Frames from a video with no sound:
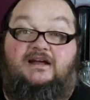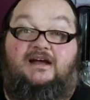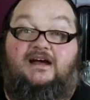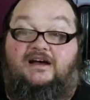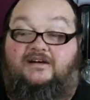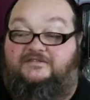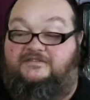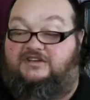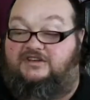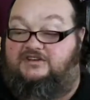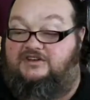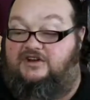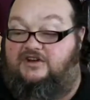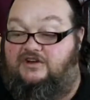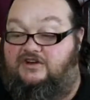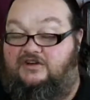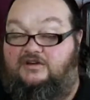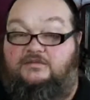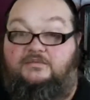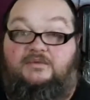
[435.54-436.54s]

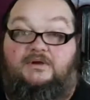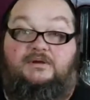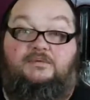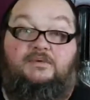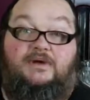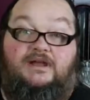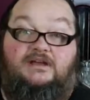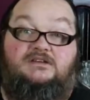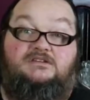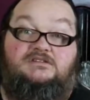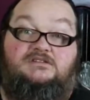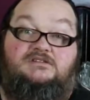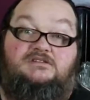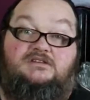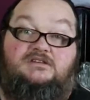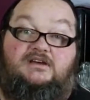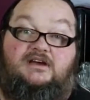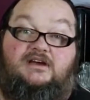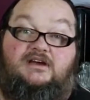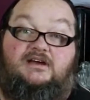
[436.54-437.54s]
afternoon we went
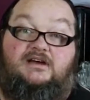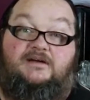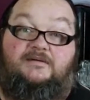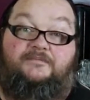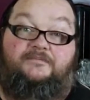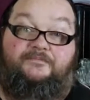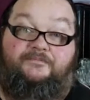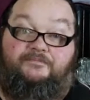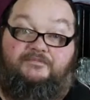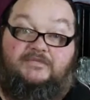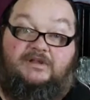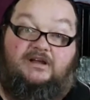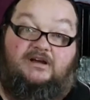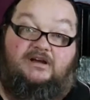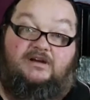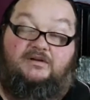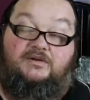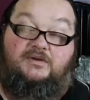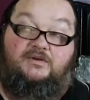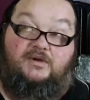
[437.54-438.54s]

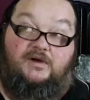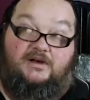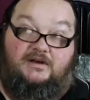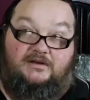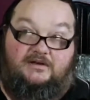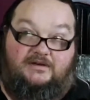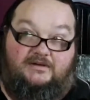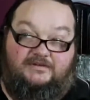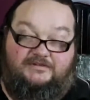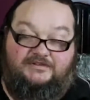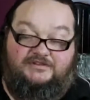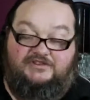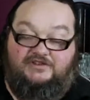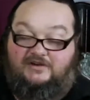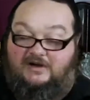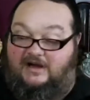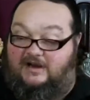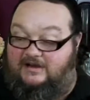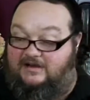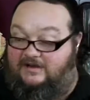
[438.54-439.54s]
on quite a long
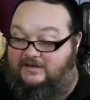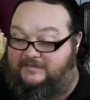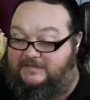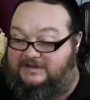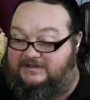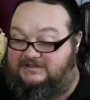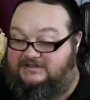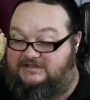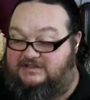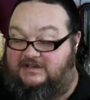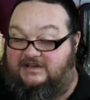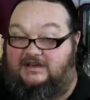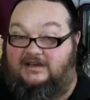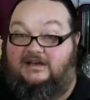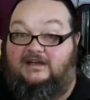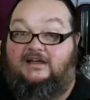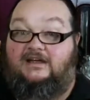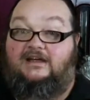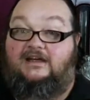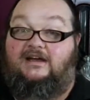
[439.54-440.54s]
track, I must say,
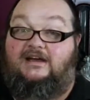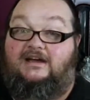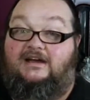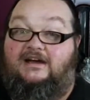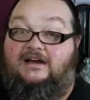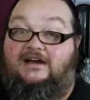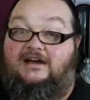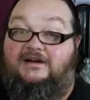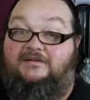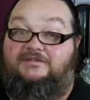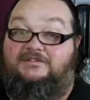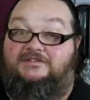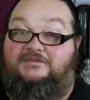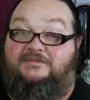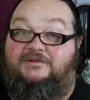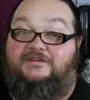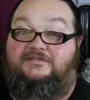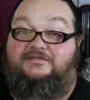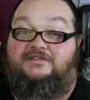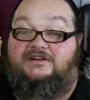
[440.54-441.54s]
up to
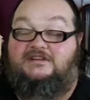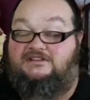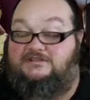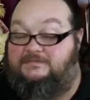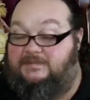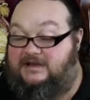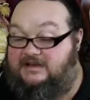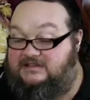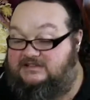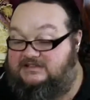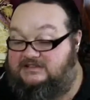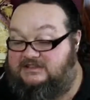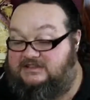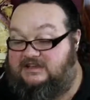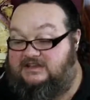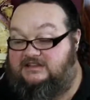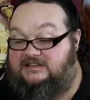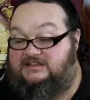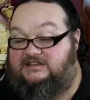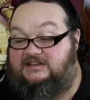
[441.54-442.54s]
my friend's place to
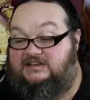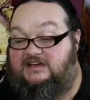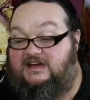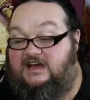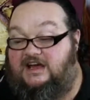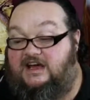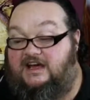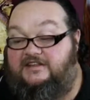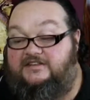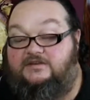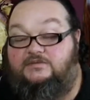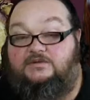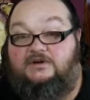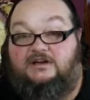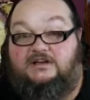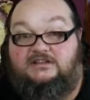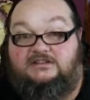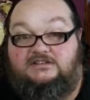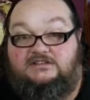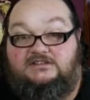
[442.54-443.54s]
get the other
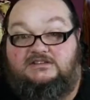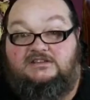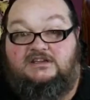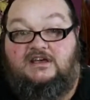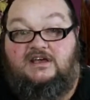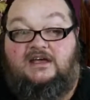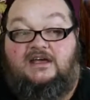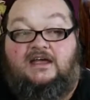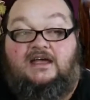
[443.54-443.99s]
ones.